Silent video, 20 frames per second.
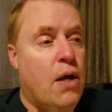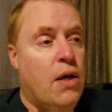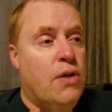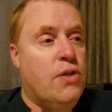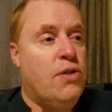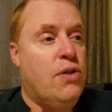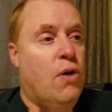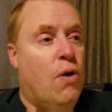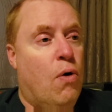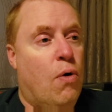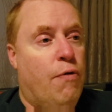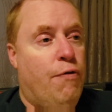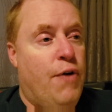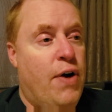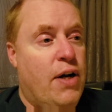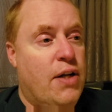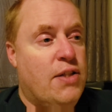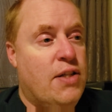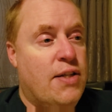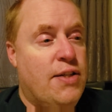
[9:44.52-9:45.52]
So
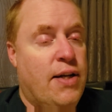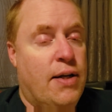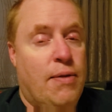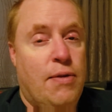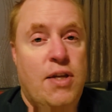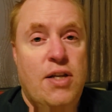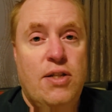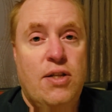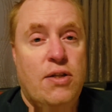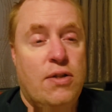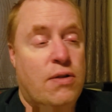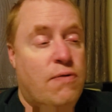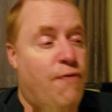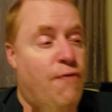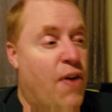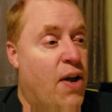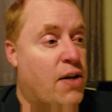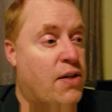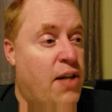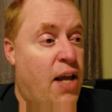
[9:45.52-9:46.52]
Frankenstein's like, this is
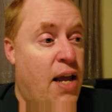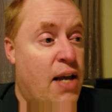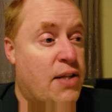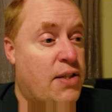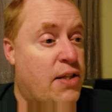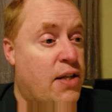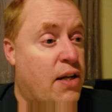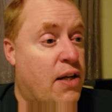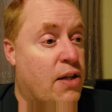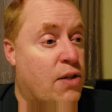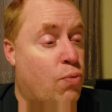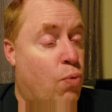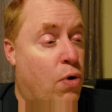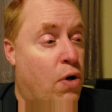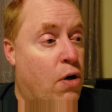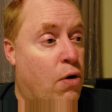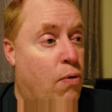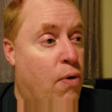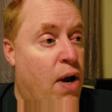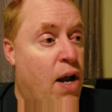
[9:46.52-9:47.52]
fantastic. It's
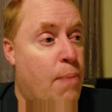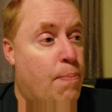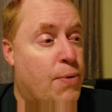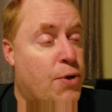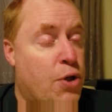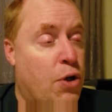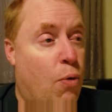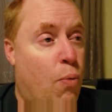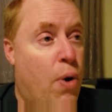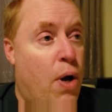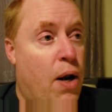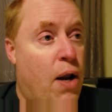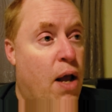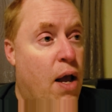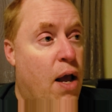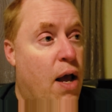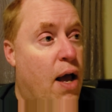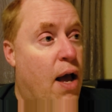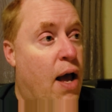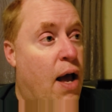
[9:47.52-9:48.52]
working great. But you know what?
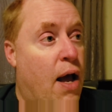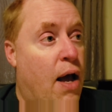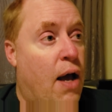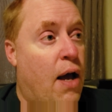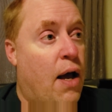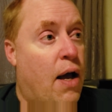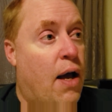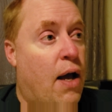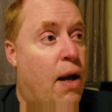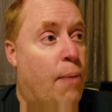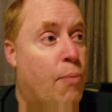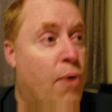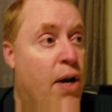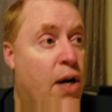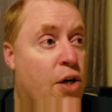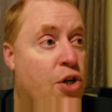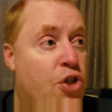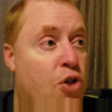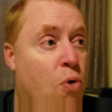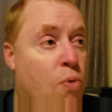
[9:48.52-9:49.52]
Uh, I'm
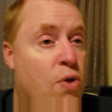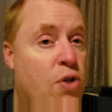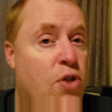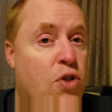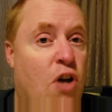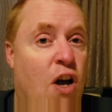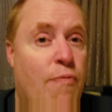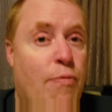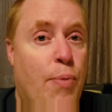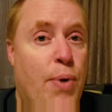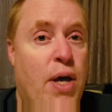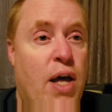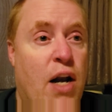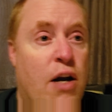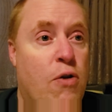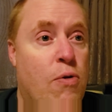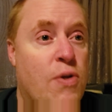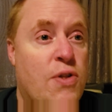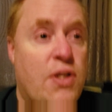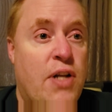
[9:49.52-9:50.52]
ready to show this off, but we got to
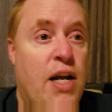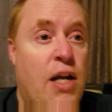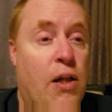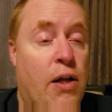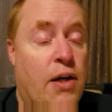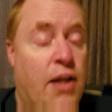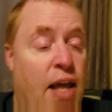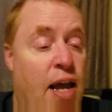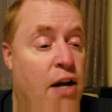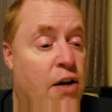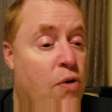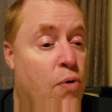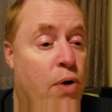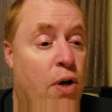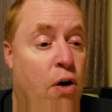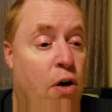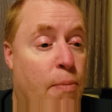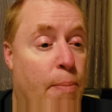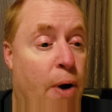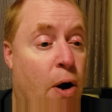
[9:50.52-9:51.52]
do this in England. Can't do it
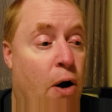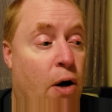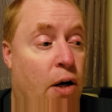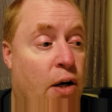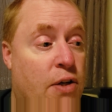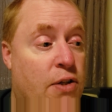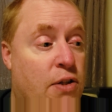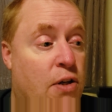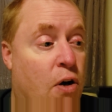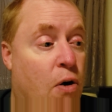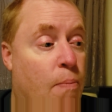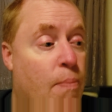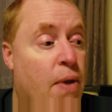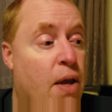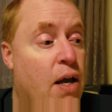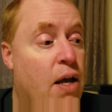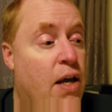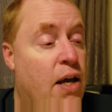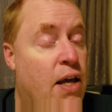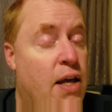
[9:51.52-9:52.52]
here in America. So
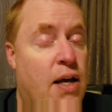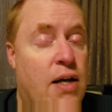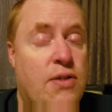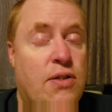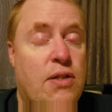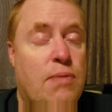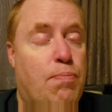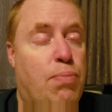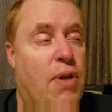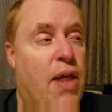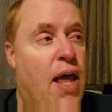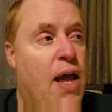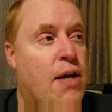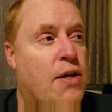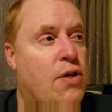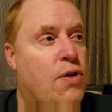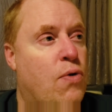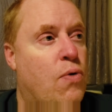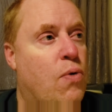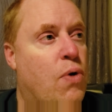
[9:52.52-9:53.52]
he has this
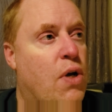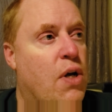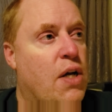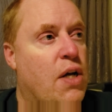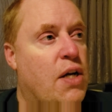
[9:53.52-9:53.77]
plan to